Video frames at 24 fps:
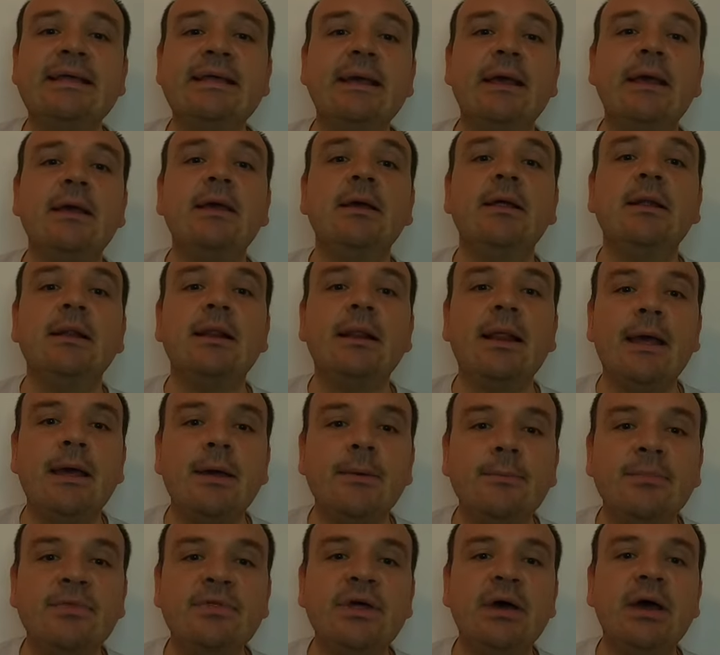K
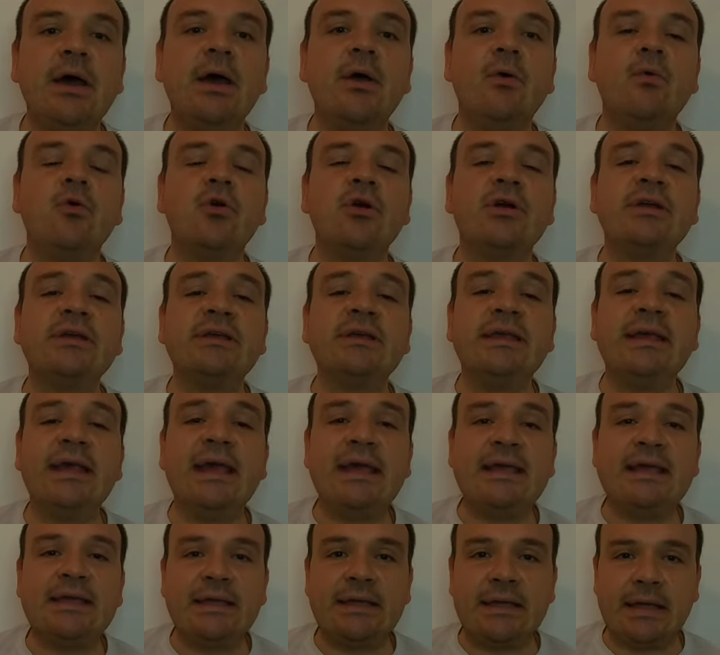Lambda or
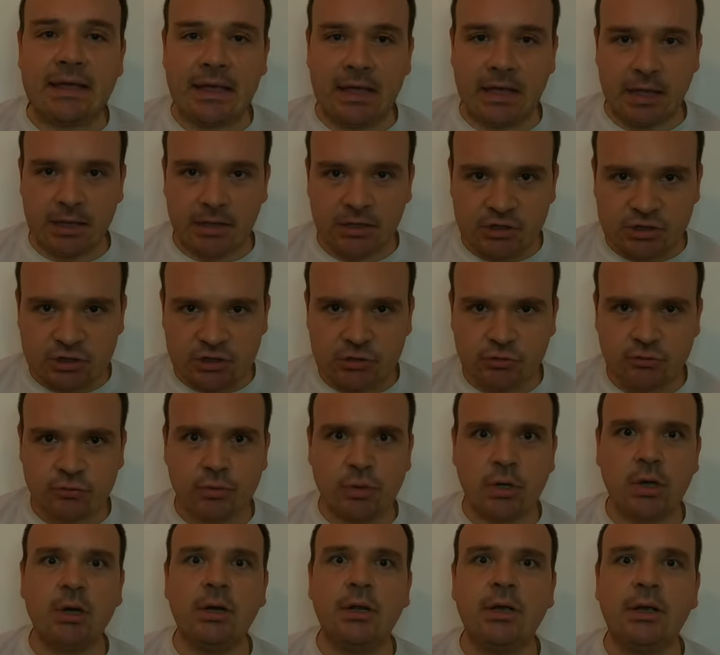K
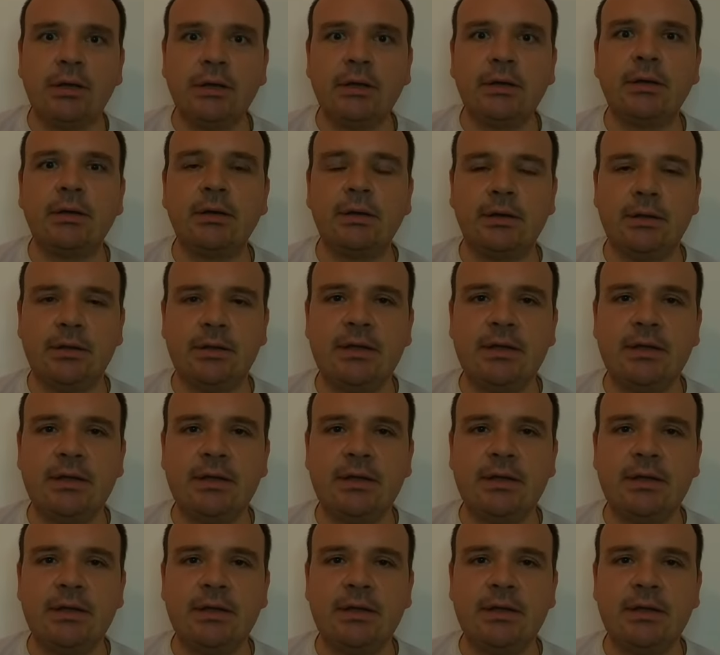Jetronic